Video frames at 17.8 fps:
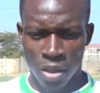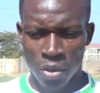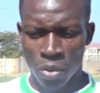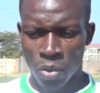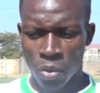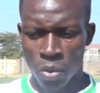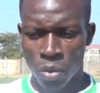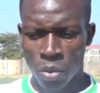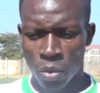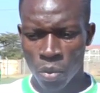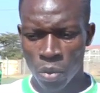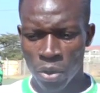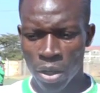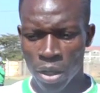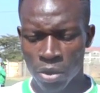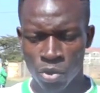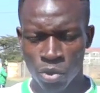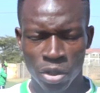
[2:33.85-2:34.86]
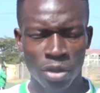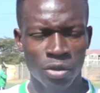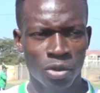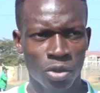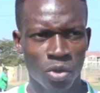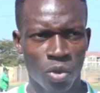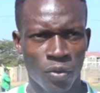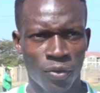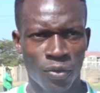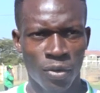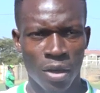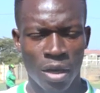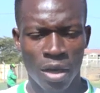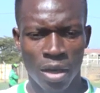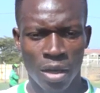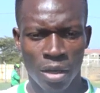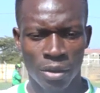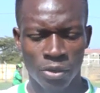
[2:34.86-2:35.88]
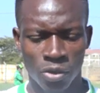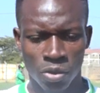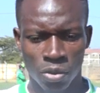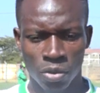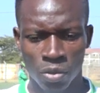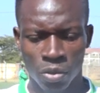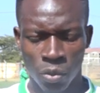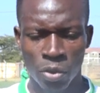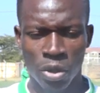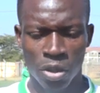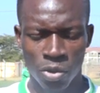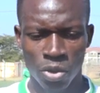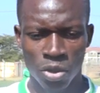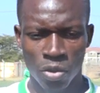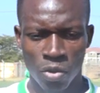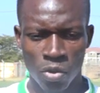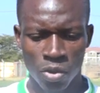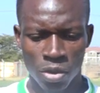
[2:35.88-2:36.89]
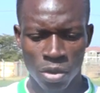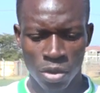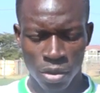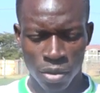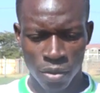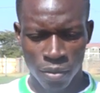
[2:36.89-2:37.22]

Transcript: we are doing so far, we are doing good.